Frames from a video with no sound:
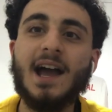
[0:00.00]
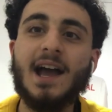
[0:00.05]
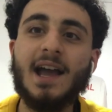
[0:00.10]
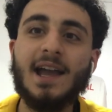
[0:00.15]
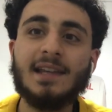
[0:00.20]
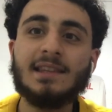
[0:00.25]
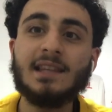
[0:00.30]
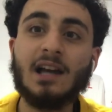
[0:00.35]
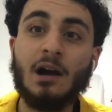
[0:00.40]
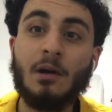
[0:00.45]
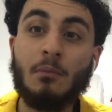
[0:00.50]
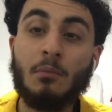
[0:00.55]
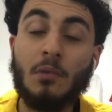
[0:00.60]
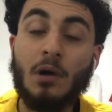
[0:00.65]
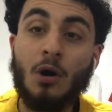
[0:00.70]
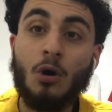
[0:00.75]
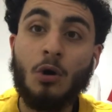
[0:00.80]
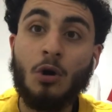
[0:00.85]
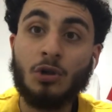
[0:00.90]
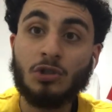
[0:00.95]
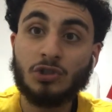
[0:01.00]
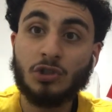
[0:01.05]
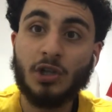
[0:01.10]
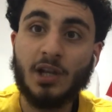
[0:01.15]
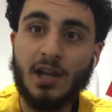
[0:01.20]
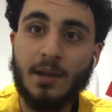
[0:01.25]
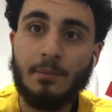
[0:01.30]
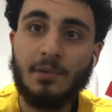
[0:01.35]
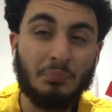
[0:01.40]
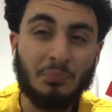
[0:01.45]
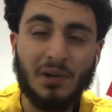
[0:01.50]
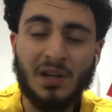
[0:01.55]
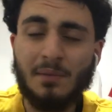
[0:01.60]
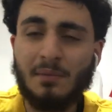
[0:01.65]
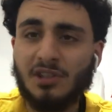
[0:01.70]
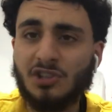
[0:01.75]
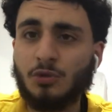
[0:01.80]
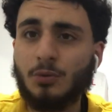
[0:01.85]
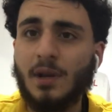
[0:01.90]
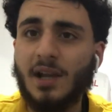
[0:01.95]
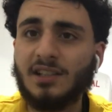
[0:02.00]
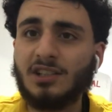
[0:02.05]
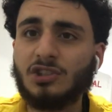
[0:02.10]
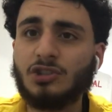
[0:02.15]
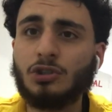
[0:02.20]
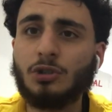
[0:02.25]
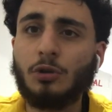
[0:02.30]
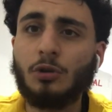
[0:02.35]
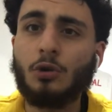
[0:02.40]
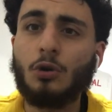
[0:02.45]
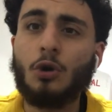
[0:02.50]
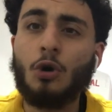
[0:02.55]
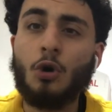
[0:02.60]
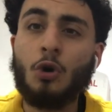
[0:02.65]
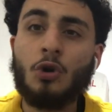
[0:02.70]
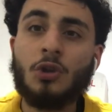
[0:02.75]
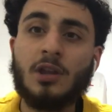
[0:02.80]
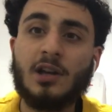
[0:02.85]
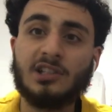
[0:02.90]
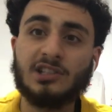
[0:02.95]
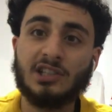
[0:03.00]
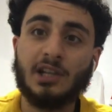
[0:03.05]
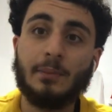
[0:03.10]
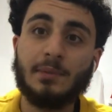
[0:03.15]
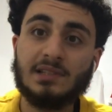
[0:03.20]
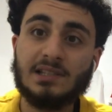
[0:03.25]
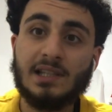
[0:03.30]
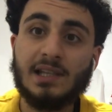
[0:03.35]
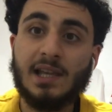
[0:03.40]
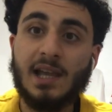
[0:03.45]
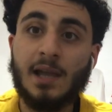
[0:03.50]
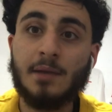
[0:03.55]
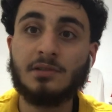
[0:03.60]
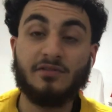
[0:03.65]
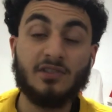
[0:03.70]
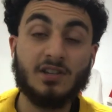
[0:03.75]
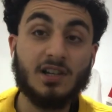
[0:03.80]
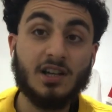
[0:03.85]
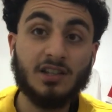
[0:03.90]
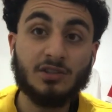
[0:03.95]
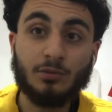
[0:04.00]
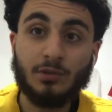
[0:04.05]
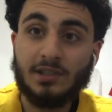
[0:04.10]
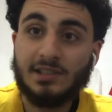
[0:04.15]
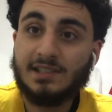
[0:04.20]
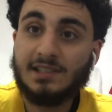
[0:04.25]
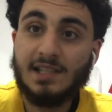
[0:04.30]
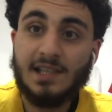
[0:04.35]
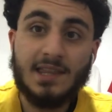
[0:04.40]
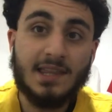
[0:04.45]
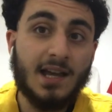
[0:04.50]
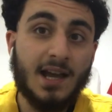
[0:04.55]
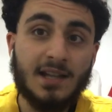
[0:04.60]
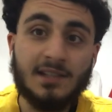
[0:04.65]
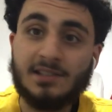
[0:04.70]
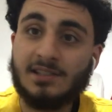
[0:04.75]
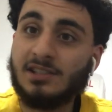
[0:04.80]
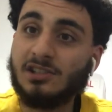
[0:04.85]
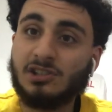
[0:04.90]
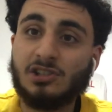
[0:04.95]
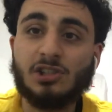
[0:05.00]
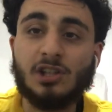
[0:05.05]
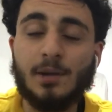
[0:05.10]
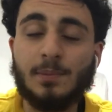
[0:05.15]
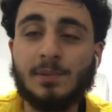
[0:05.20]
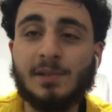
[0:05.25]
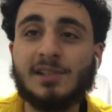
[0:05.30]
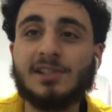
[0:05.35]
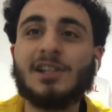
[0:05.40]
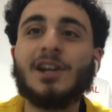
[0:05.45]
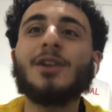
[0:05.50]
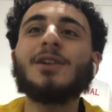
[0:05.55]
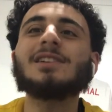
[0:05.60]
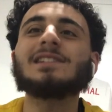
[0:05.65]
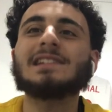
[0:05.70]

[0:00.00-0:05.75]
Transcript: And I'm also going to be pretty much reacting to all the Champions League games. If you guys want to see that, just subscribe to the channel.